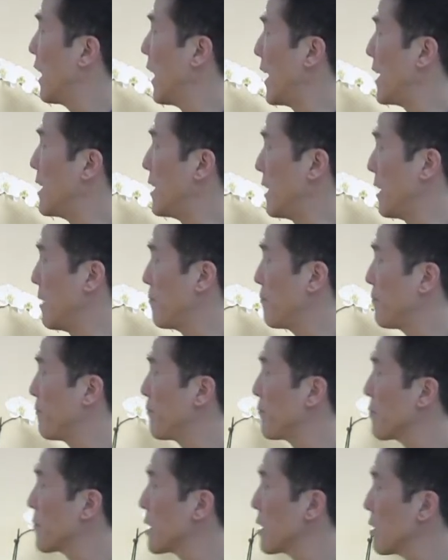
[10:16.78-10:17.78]
Lighting.
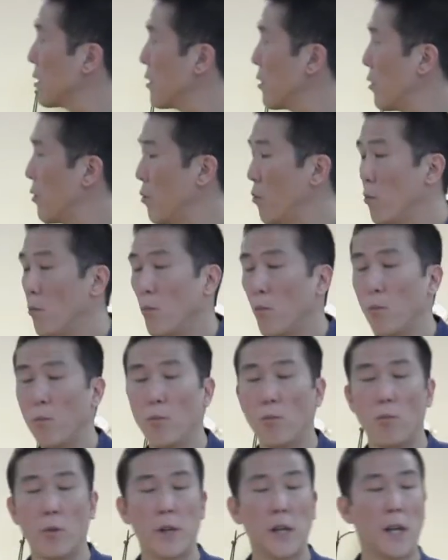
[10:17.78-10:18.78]

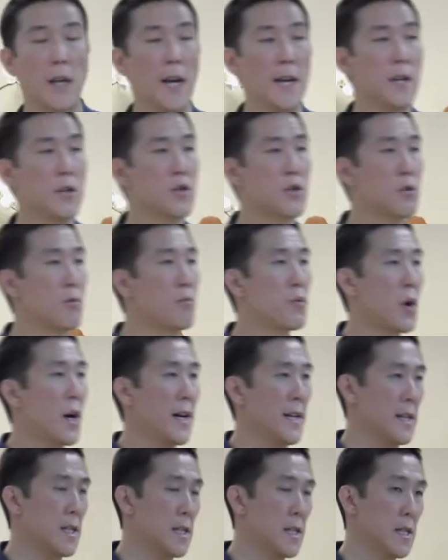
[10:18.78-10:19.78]
When the light is too
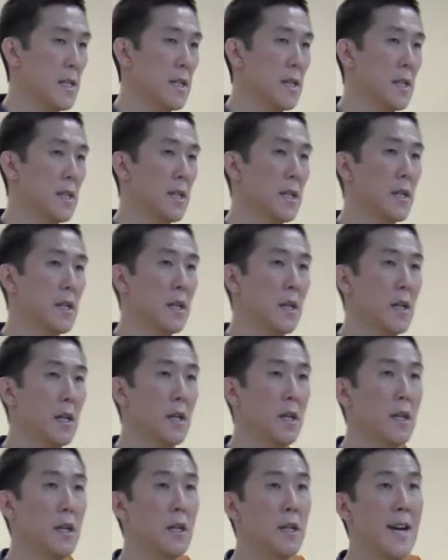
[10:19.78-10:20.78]
bright,
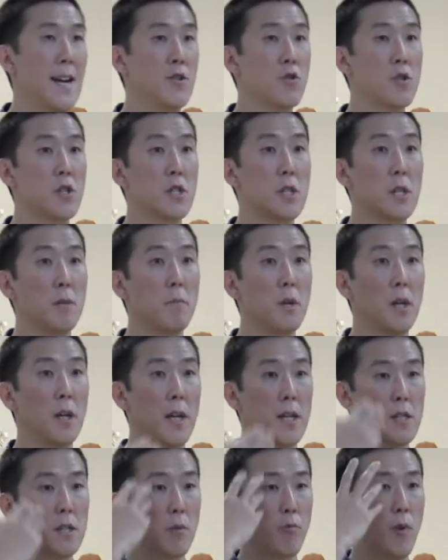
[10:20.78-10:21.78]
it actually
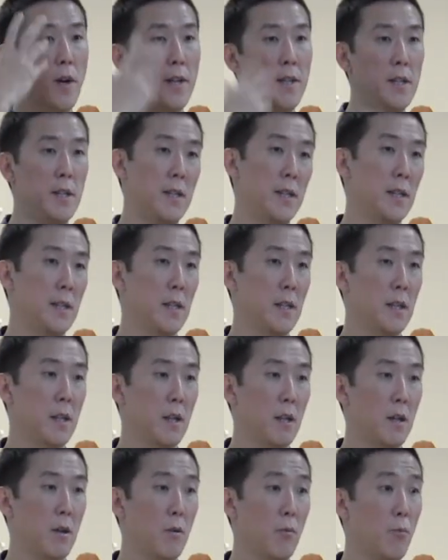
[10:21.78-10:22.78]
stimulates the retina,
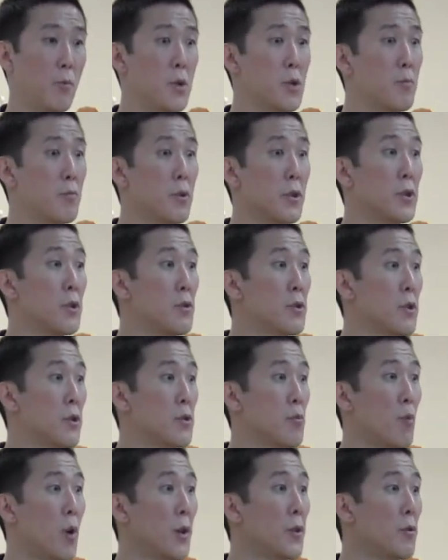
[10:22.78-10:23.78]
which
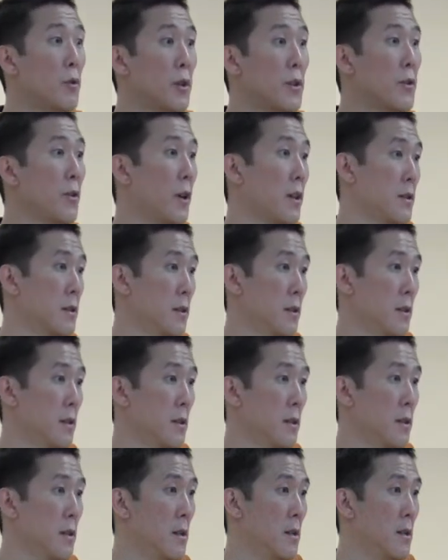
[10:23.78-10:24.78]
produces wandering thought,
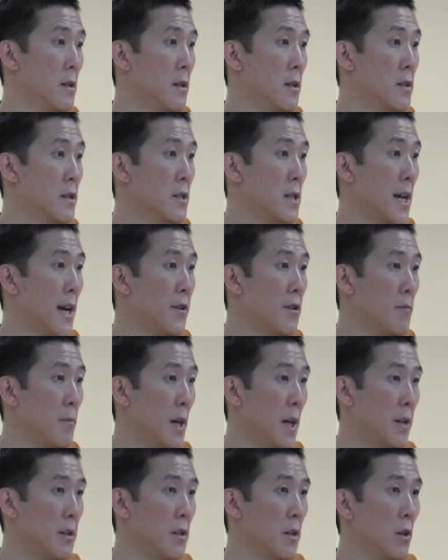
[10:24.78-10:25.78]
scattered
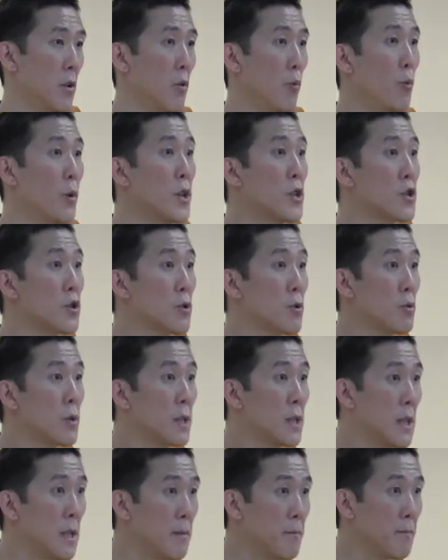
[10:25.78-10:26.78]
mind. When it's too
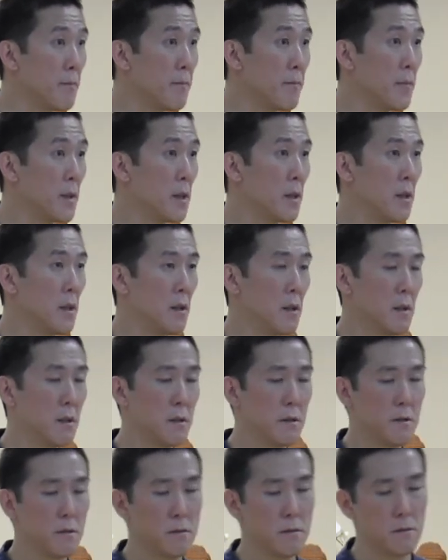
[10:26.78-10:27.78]
dim,
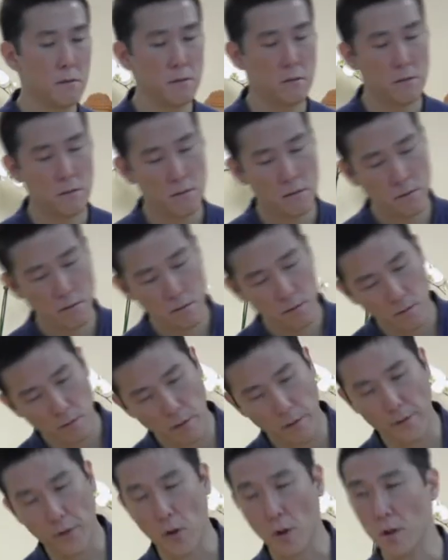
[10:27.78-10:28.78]
you
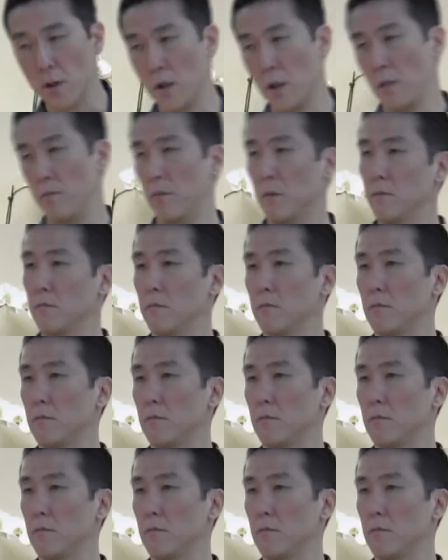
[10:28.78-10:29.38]
fall asleep.